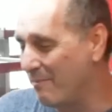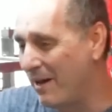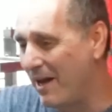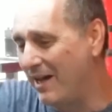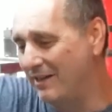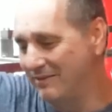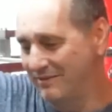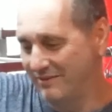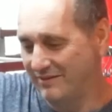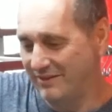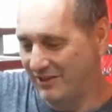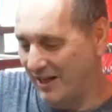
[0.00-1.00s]
pad,
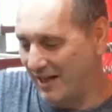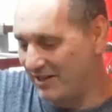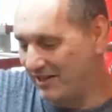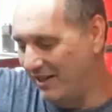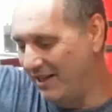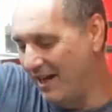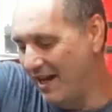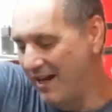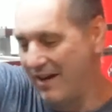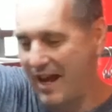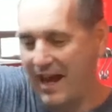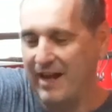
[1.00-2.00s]
something
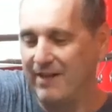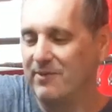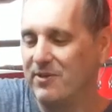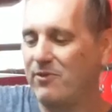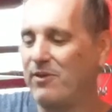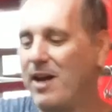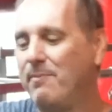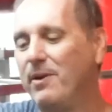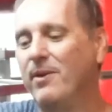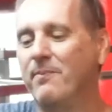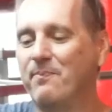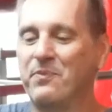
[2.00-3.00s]
there, and spread
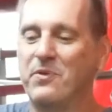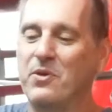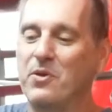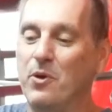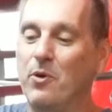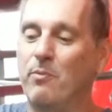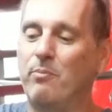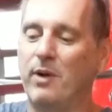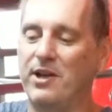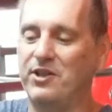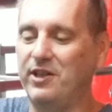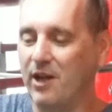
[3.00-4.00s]
it and
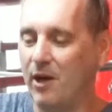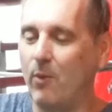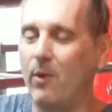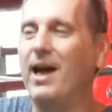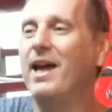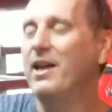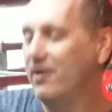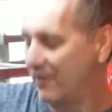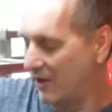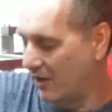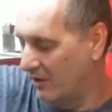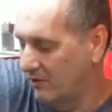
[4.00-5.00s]
brushing away. I've
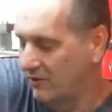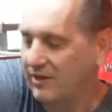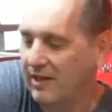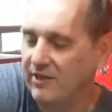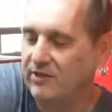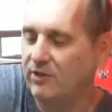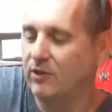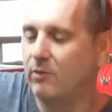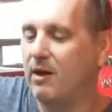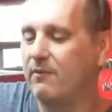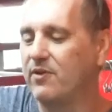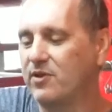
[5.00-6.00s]
got little stainless steel
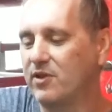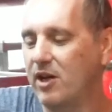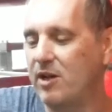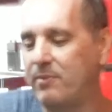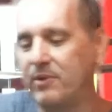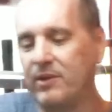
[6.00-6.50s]
one with soap.